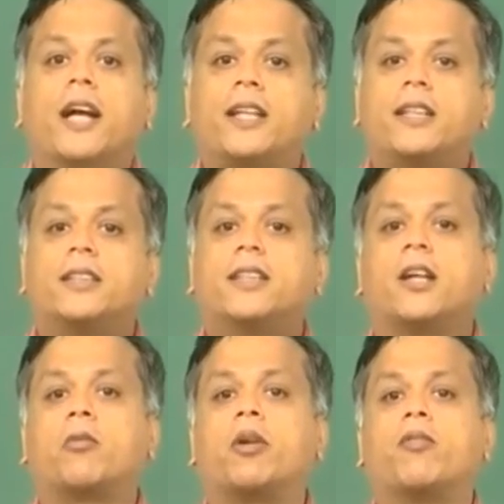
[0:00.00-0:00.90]
at this
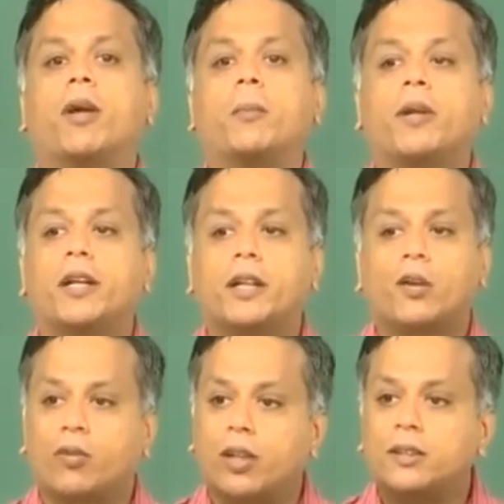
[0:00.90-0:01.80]
liquid vapor
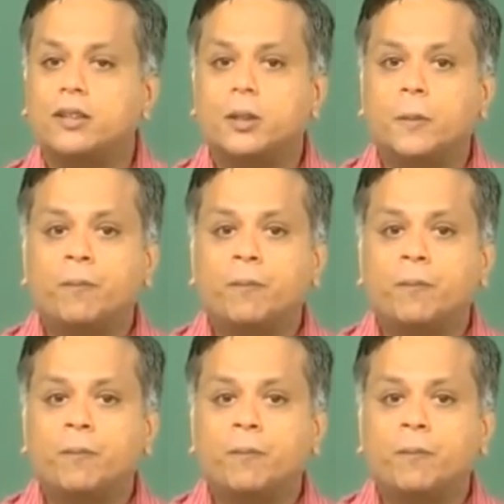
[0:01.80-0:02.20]
interface